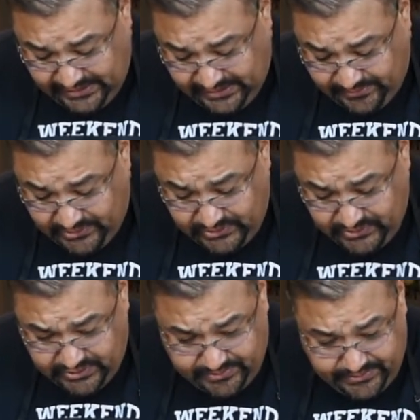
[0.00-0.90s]
I'm also
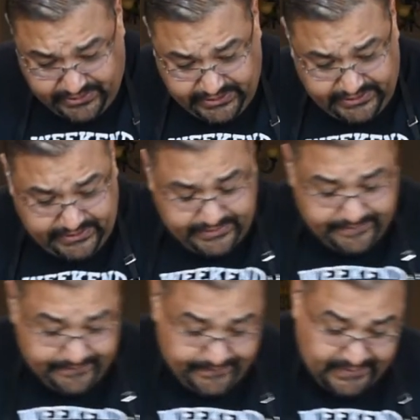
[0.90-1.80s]
going to put
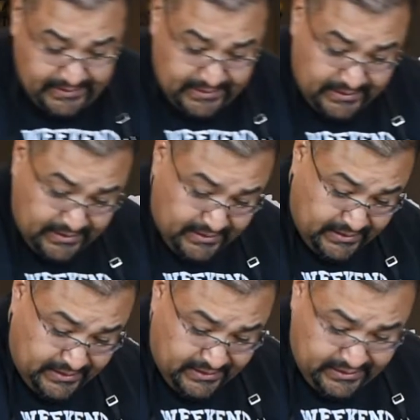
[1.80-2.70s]

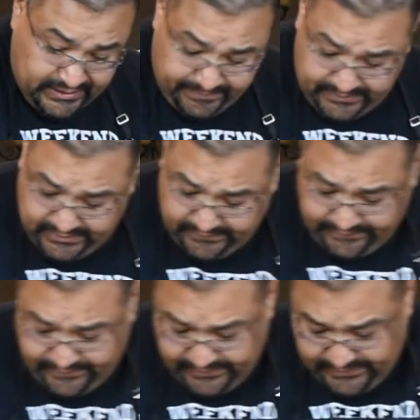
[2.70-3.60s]
a couple of